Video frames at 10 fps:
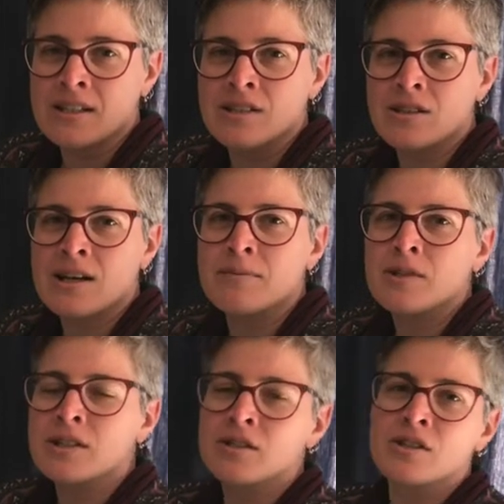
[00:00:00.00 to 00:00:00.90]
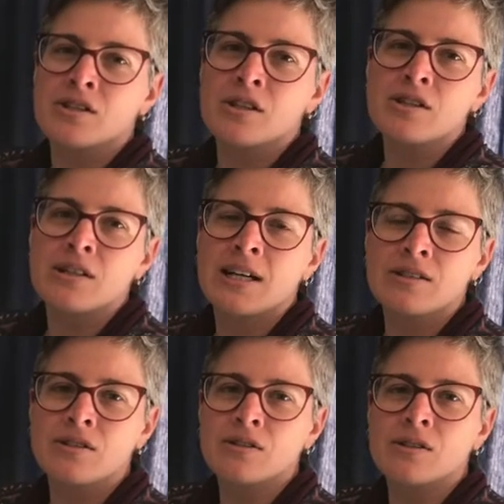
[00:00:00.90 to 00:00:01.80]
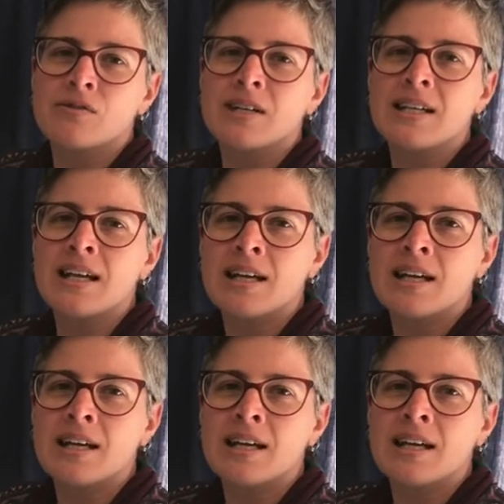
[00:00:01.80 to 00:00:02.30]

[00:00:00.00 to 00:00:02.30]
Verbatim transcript: So I'm going to show you how to do a really